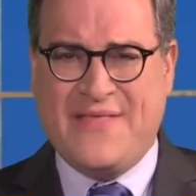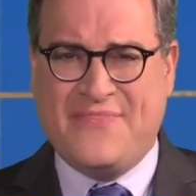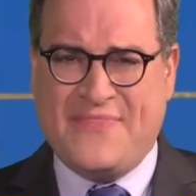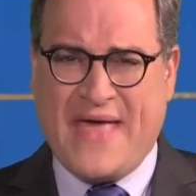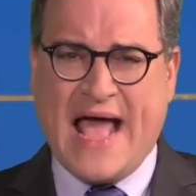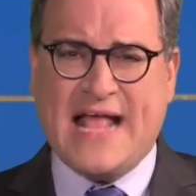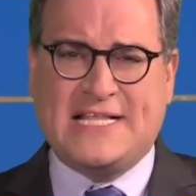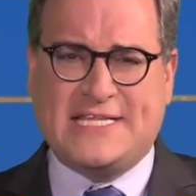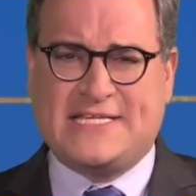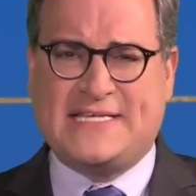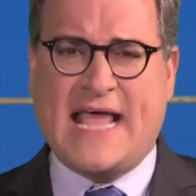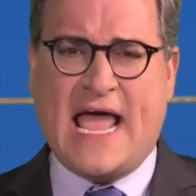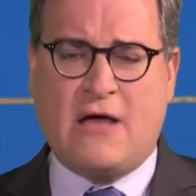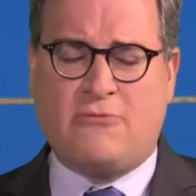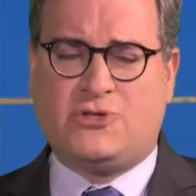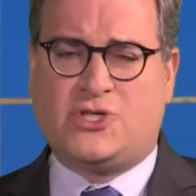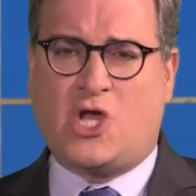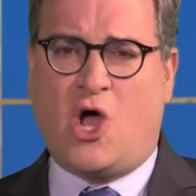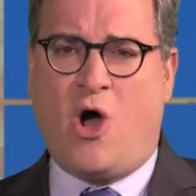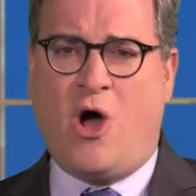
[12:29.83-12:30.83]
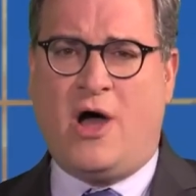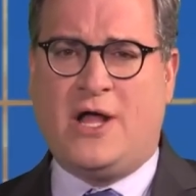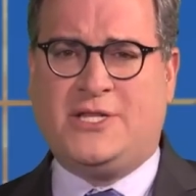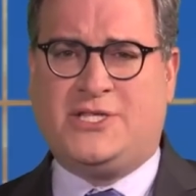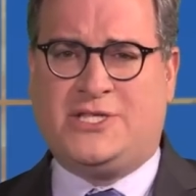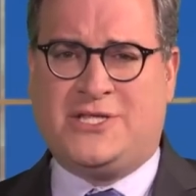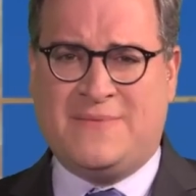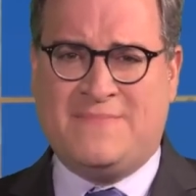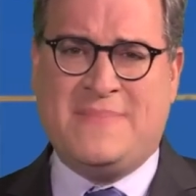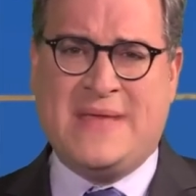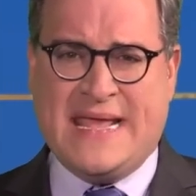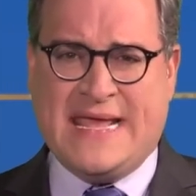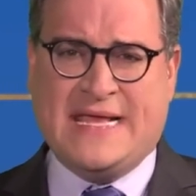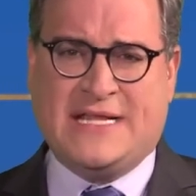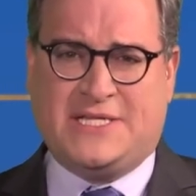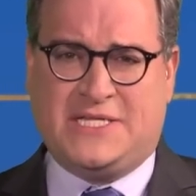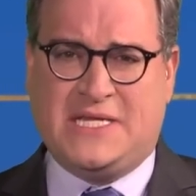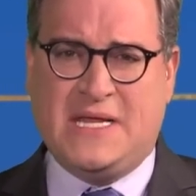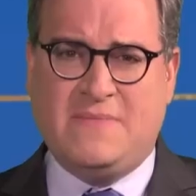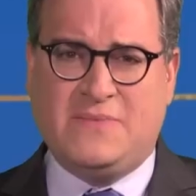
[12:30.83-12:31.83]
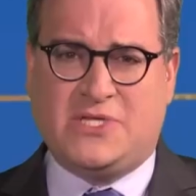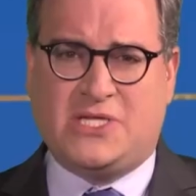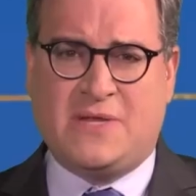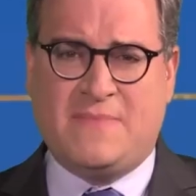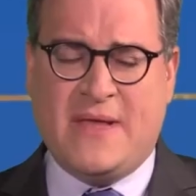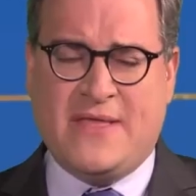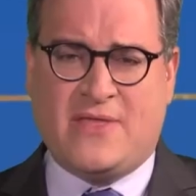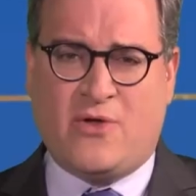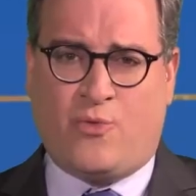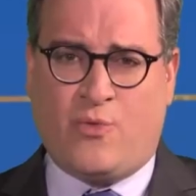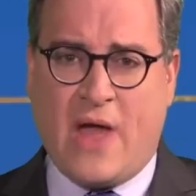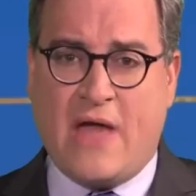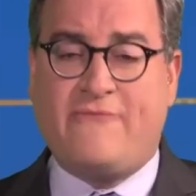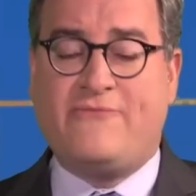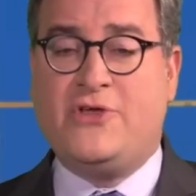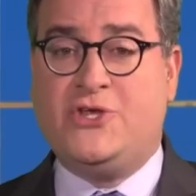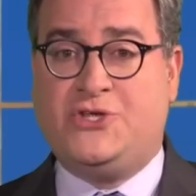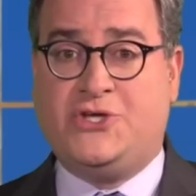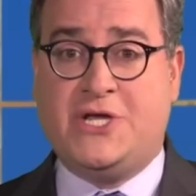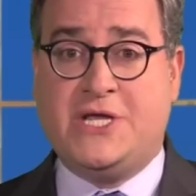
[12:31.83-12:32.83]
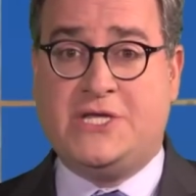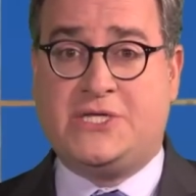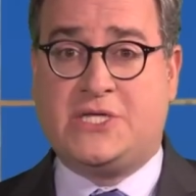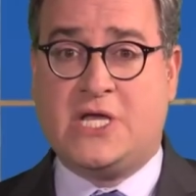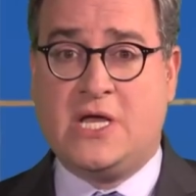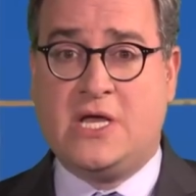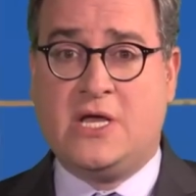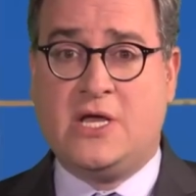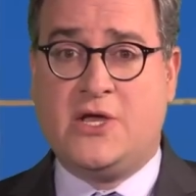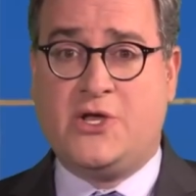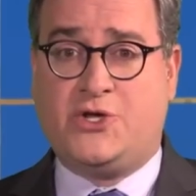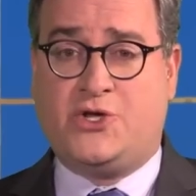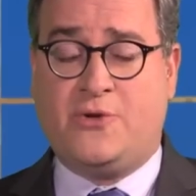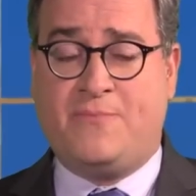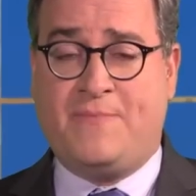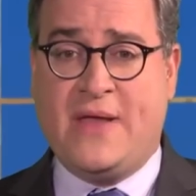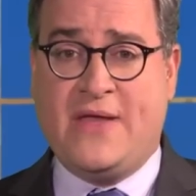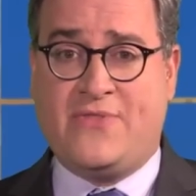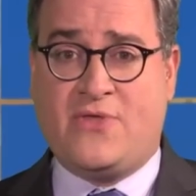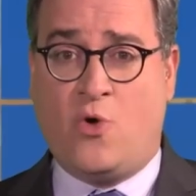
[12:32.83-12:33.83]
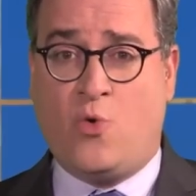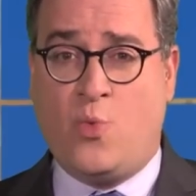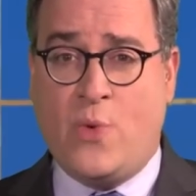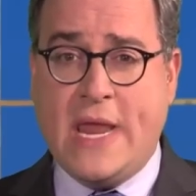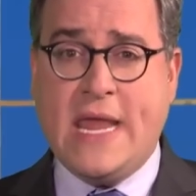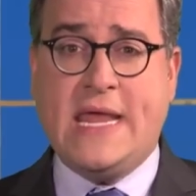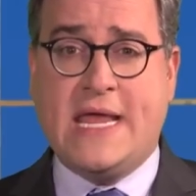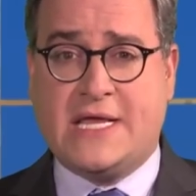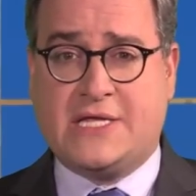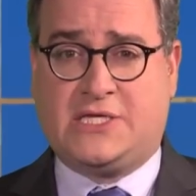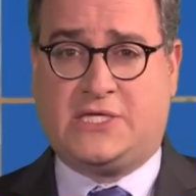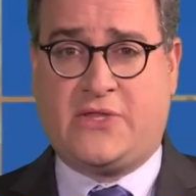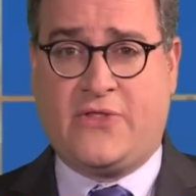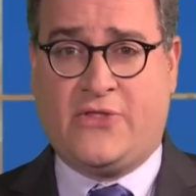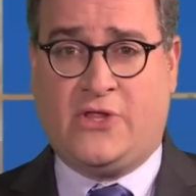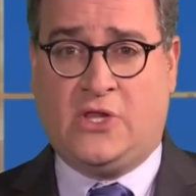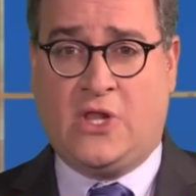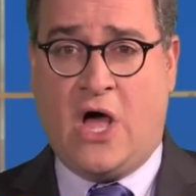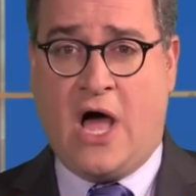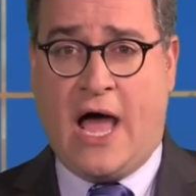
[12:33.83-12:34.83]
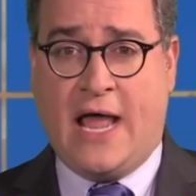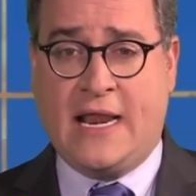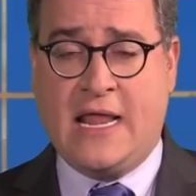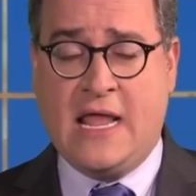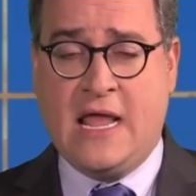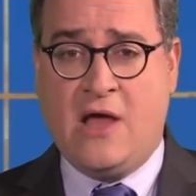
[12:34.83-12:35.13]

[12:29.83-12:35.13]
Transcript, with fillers: That sounds odd to me. It seems to me that refugees should be the weakest of the lot.